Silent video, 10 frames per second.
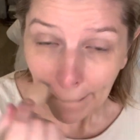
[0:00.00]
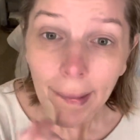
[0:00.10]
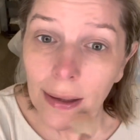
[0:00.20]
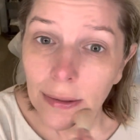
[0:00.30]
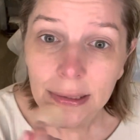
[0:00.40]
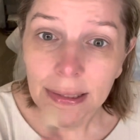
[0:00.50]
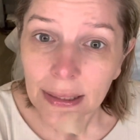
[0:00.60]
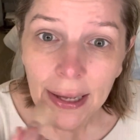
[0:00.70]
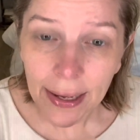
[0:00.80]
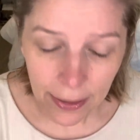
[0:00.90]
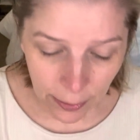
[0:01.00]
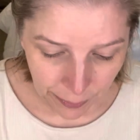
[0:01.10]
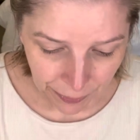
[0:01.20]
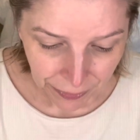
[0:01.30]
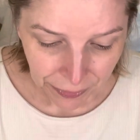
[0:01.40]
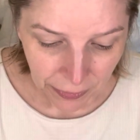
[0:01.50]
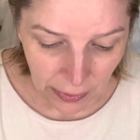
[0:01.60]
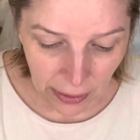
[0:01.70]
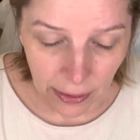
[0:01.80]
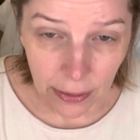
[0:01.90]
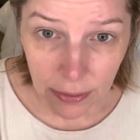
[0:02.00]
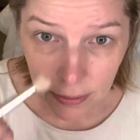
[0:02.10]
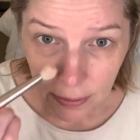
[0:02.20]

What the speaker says: you'll see that it